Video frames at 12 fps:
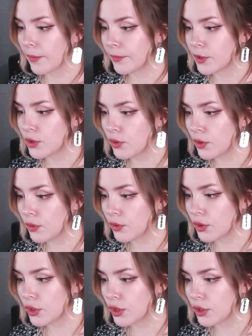Do you
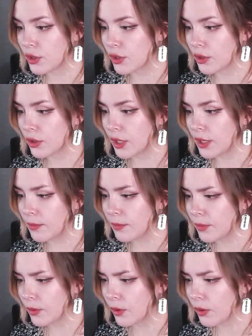shrimp
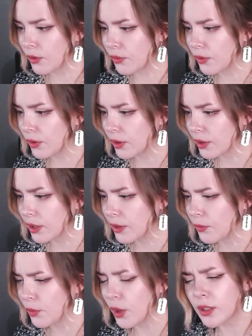or for ni-
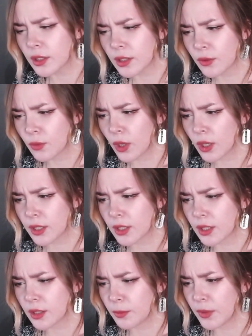
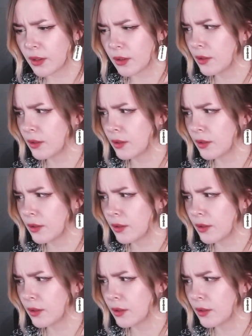what's mean?